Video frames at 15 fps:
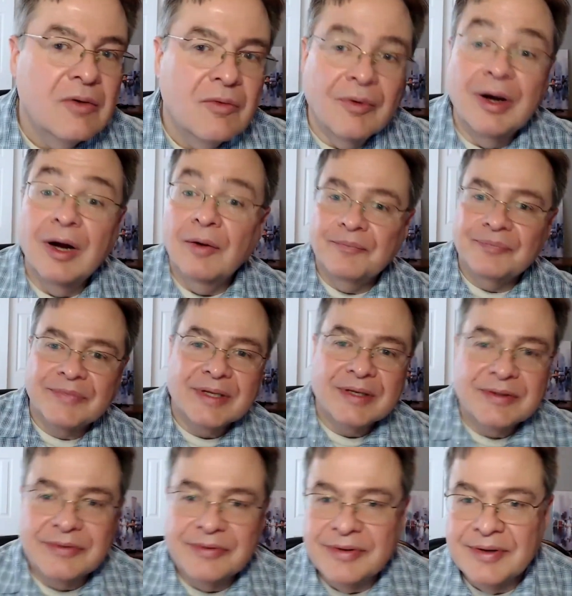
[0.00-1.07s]
well,
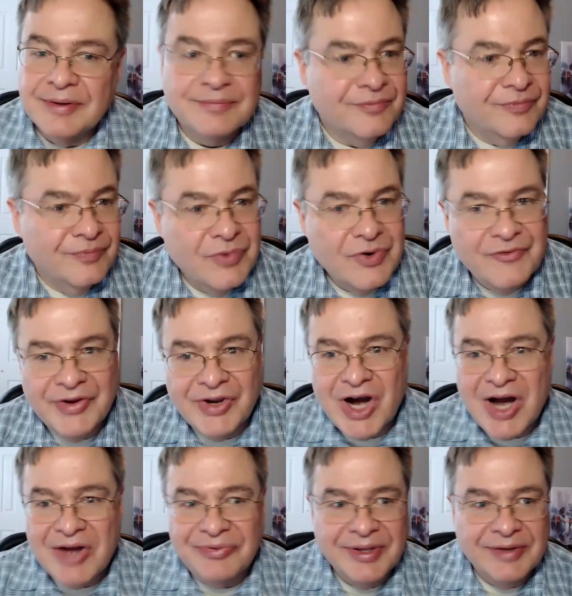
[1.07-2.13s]
moving
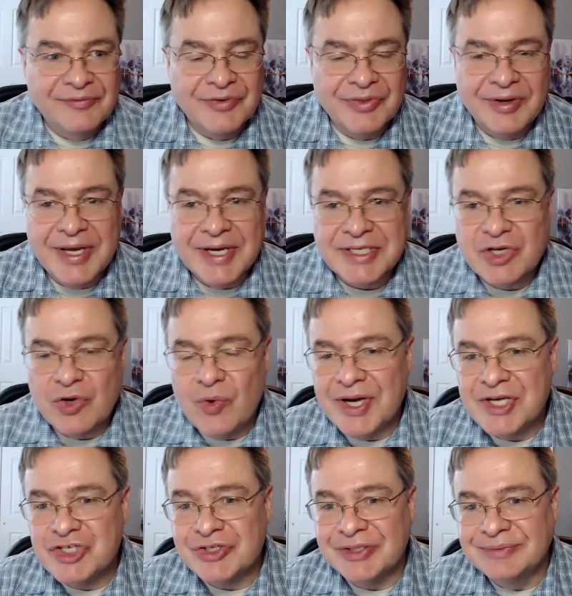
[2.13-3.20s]
on then for the next
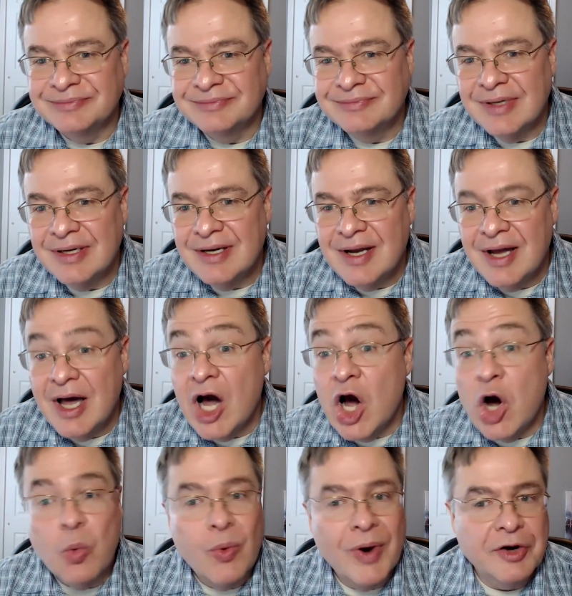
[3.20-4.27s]
question.
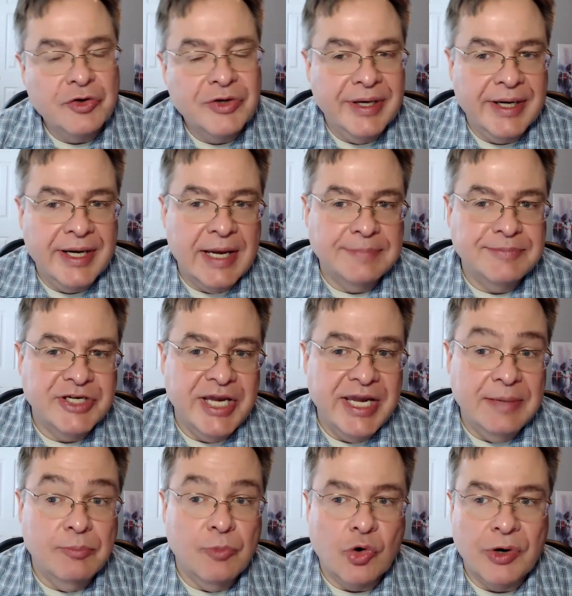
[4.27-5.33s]
Where can I obtain
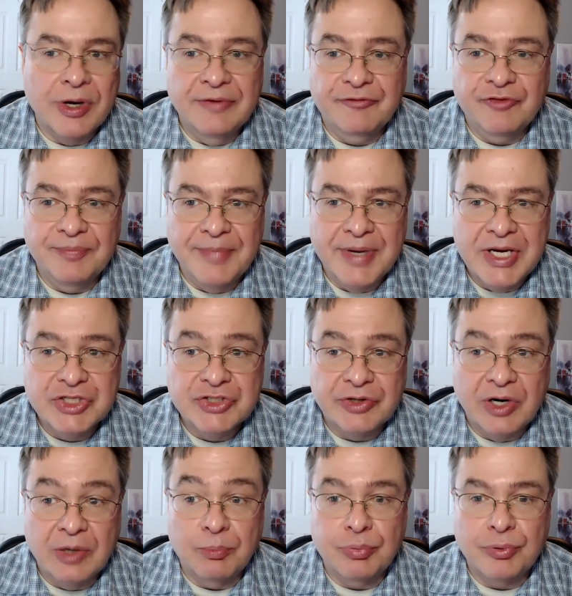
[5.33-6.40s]
more information
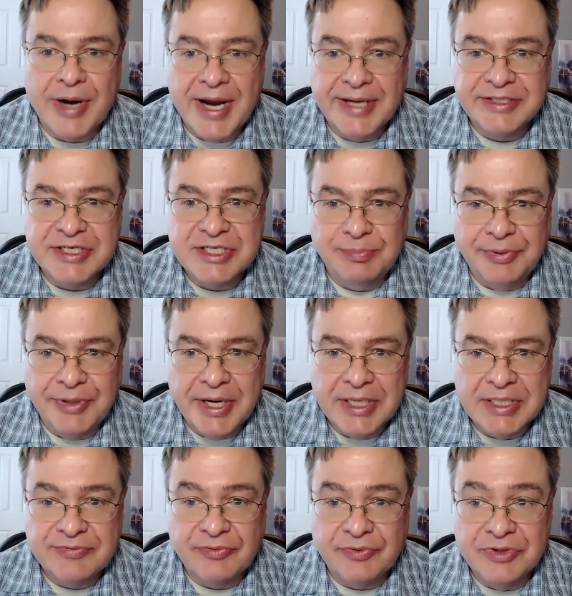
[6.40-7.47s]
on practice plans
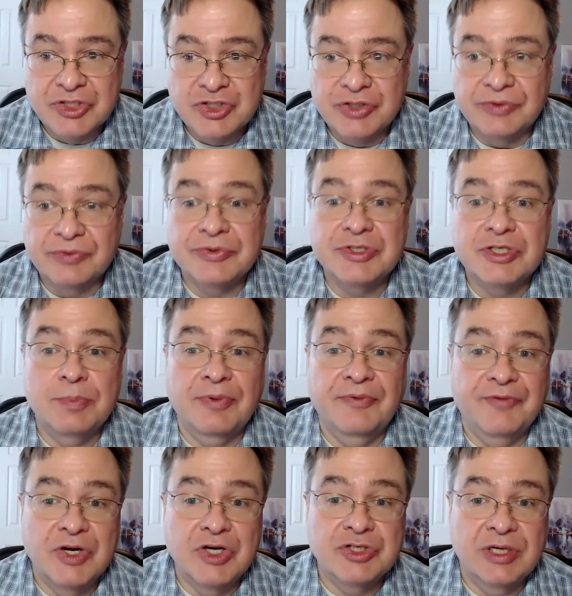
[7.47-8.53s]
for the general
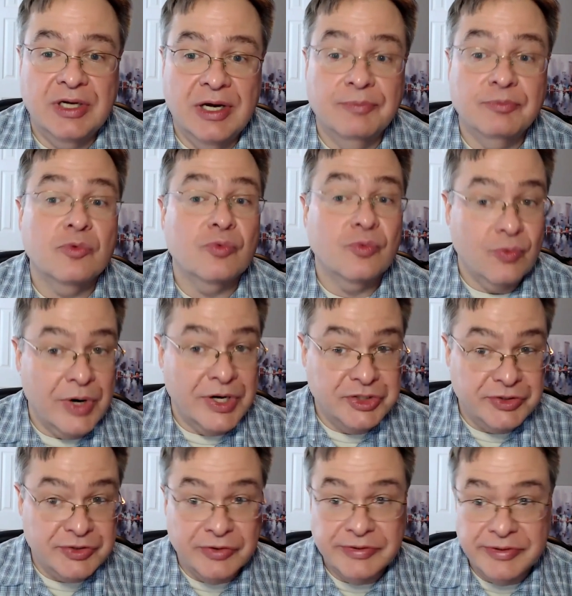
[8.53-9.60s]
supervision of
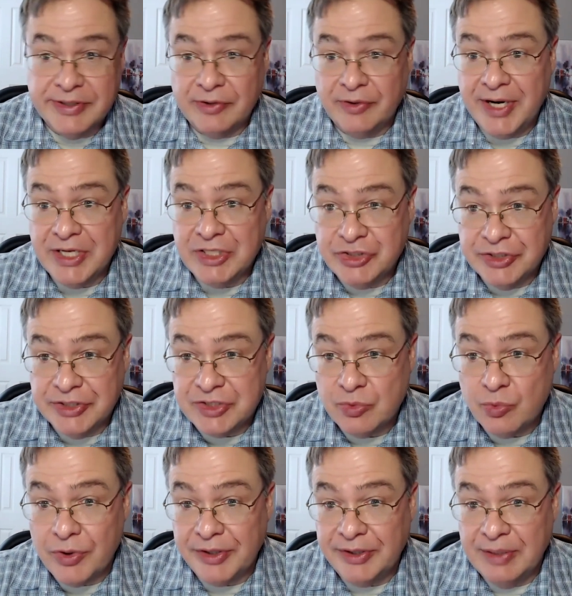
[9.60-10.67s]
registered dental hygienists
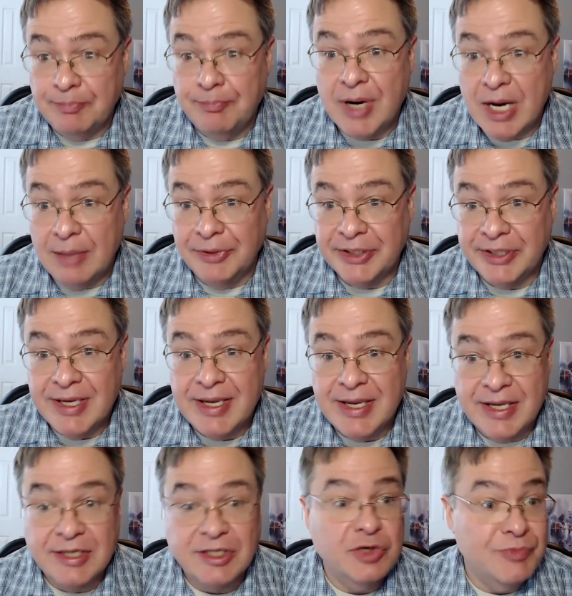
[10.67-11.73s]
working in public
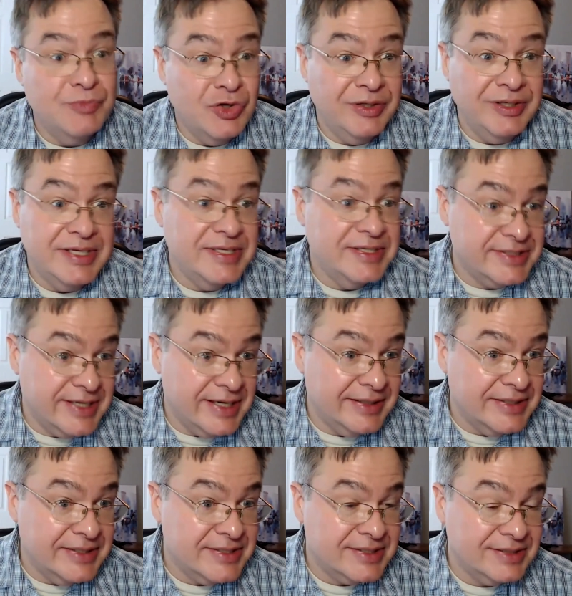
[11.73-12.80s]
and community
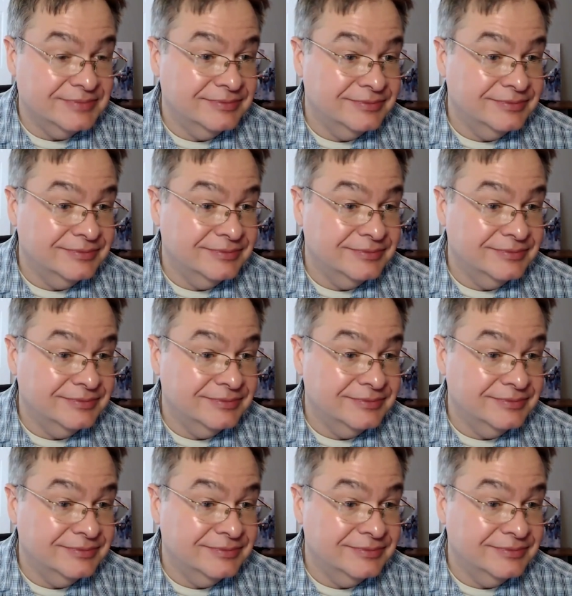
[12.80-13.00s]
settings?